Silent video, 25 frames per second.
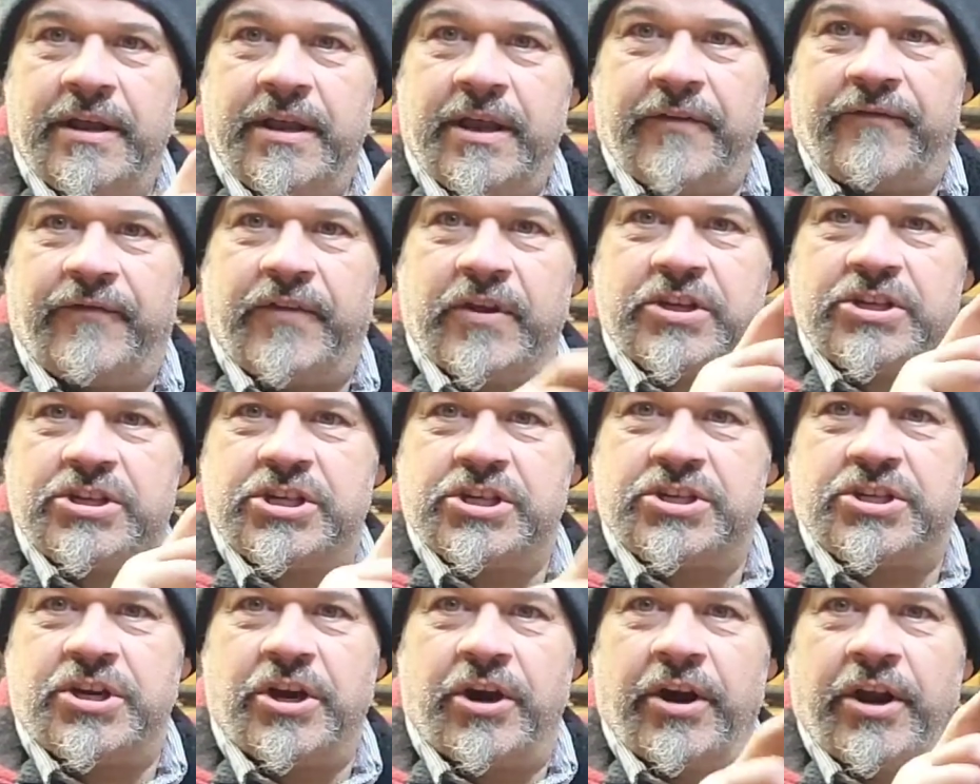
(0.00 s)
If this
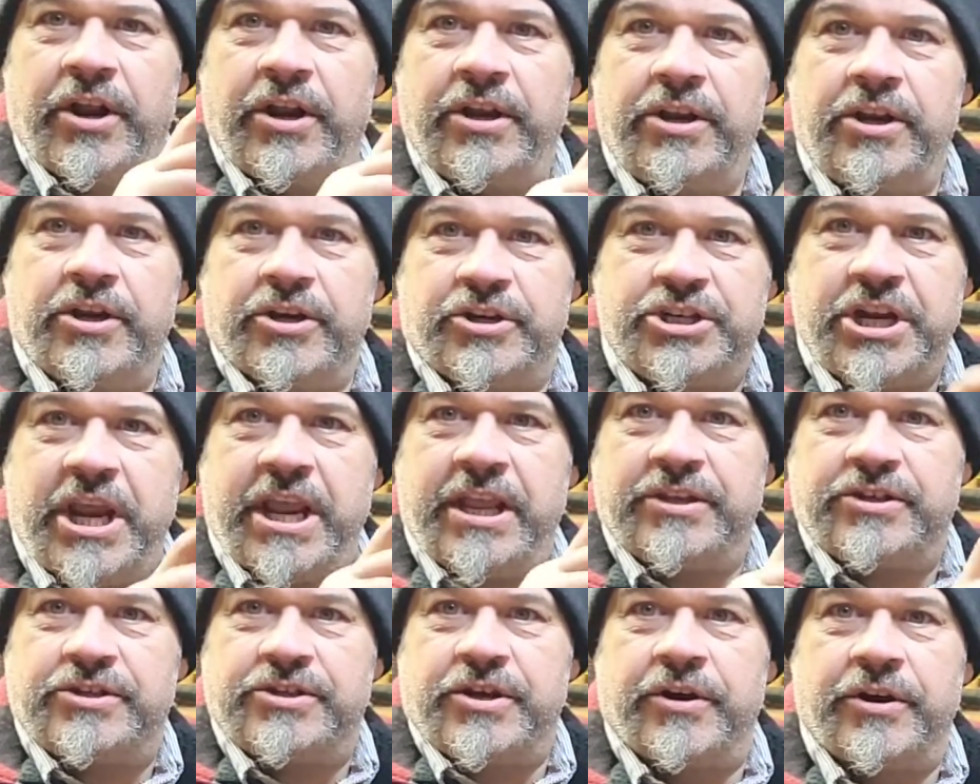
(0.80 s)
is turning, your
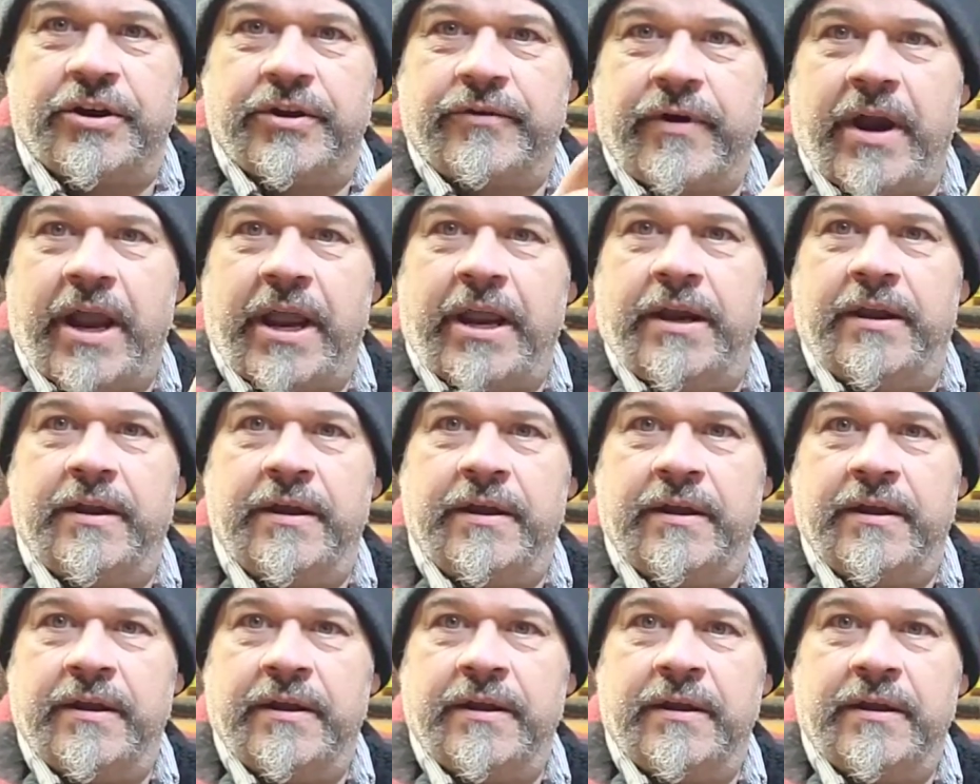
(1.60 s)
chain's turning, right?
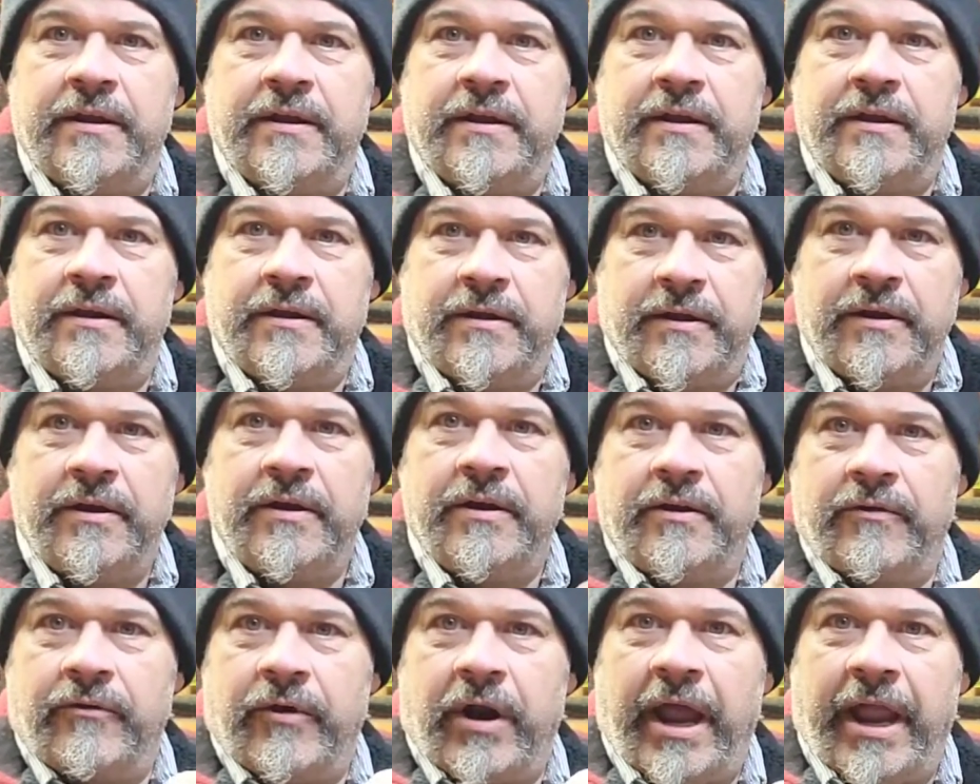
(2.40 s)

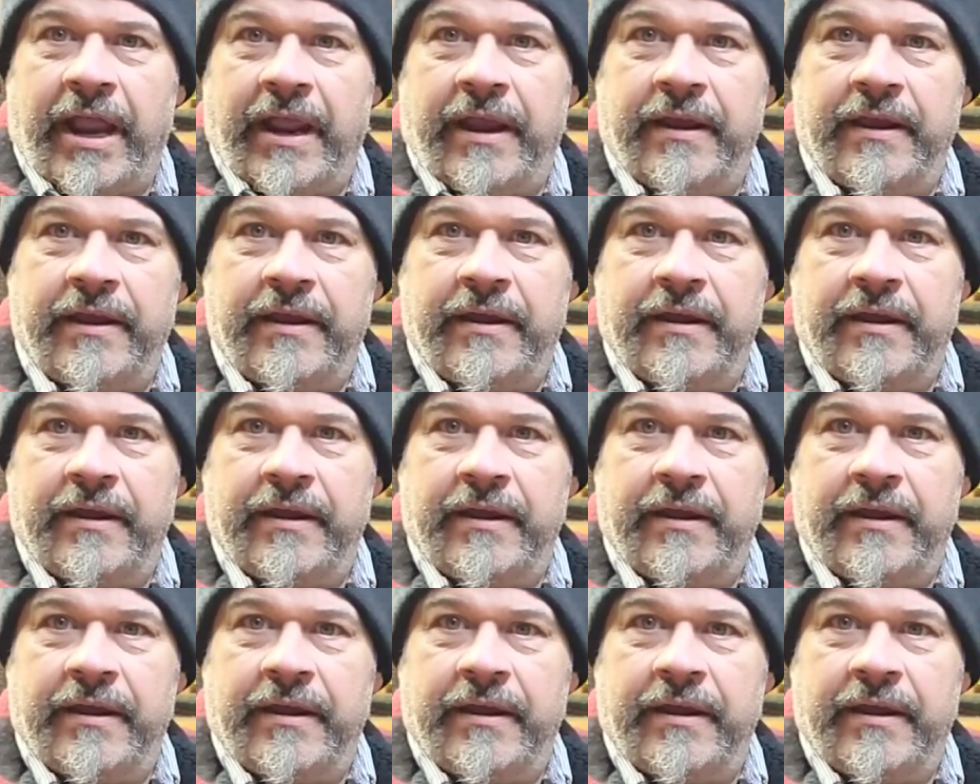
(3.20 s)
Right.